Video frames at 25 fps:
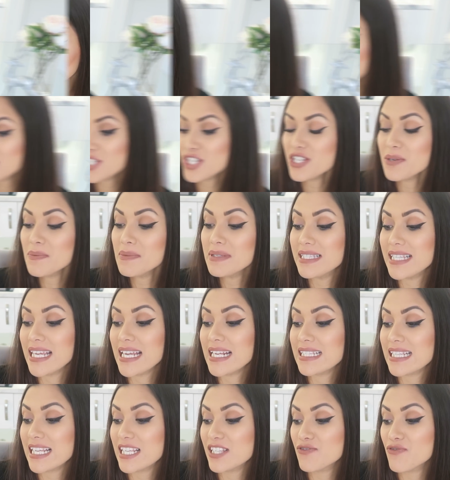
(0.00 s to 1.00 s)
Question number
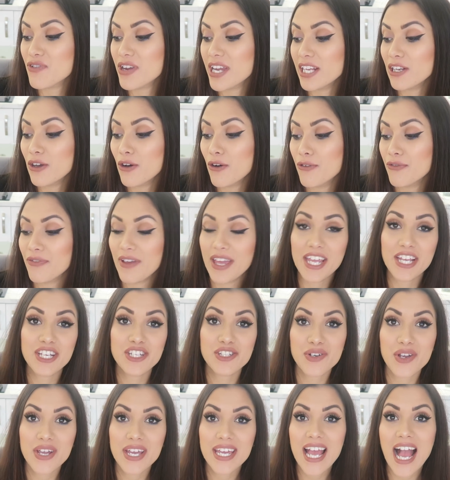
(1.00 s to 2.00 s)
six is, real or fake
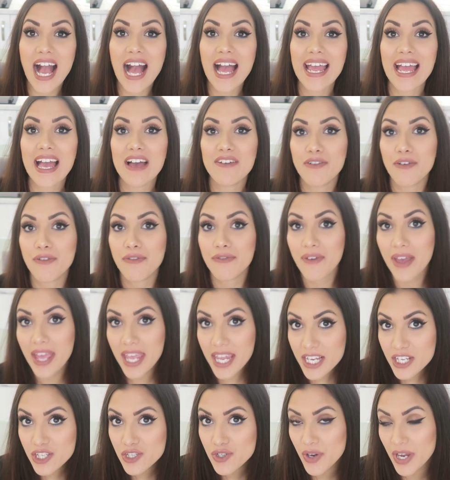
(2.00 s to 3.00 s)
tree? I have a
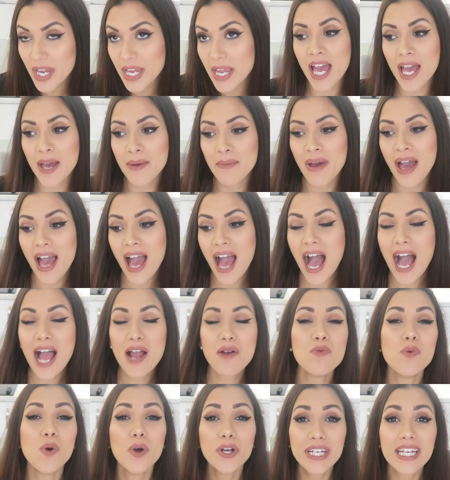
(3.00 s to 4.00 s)
fake tree.
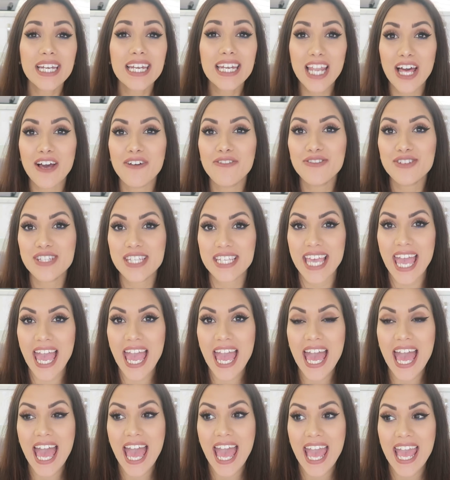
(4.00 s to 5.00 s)
I would love to
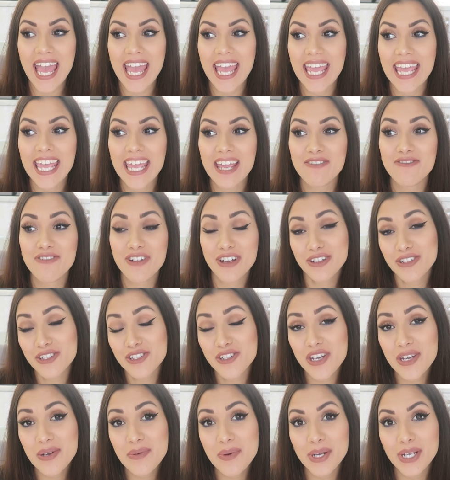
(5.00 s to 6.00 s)
get a real
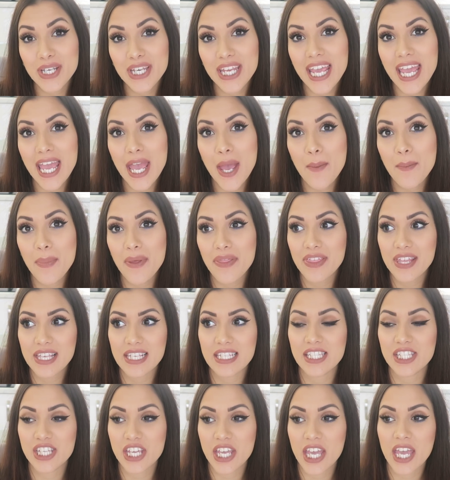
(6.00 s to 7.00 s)
tree one year, but
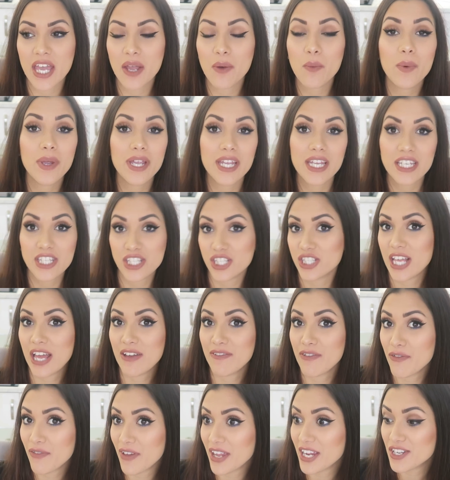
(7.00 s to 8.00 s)
this year we just
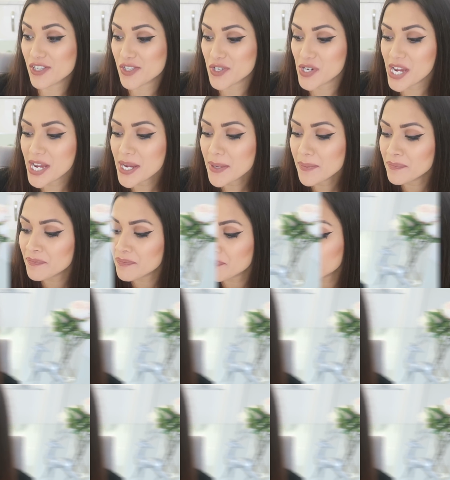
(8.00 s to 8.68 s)
have a fake tree.